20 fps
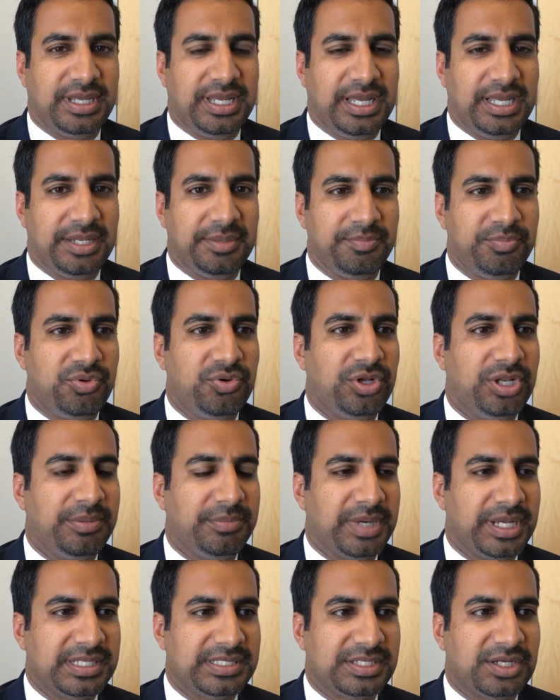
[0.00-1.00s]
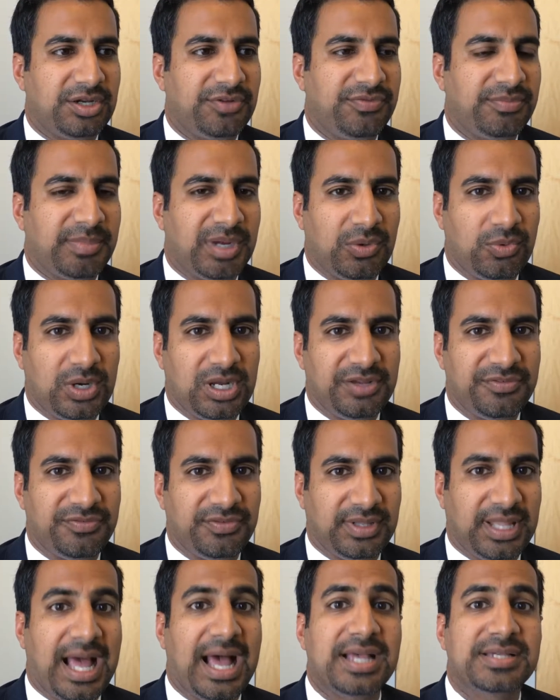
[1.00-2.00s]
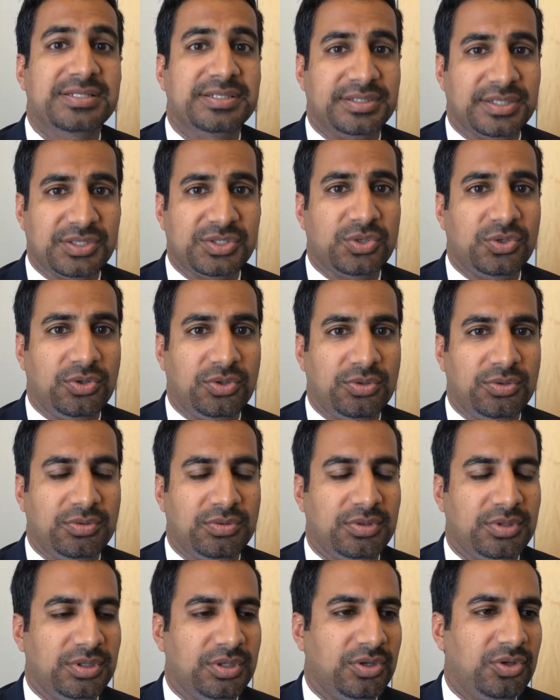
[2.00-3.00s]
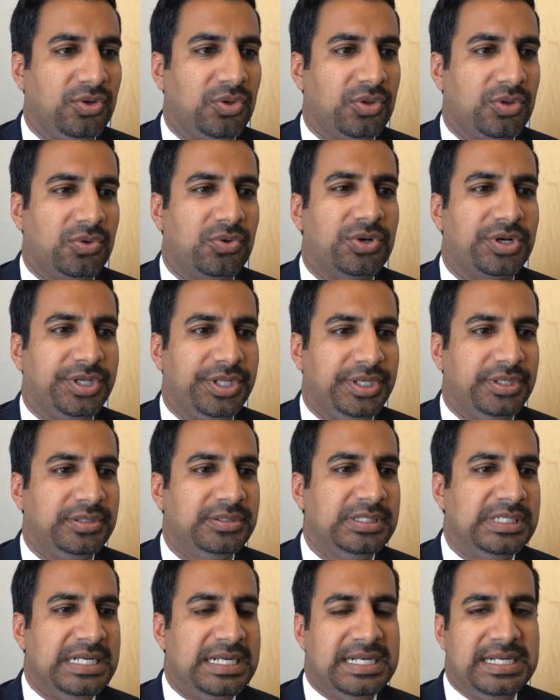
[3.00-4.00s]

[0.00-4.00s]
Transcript: and putting myself and my wife last in this whole ordeal.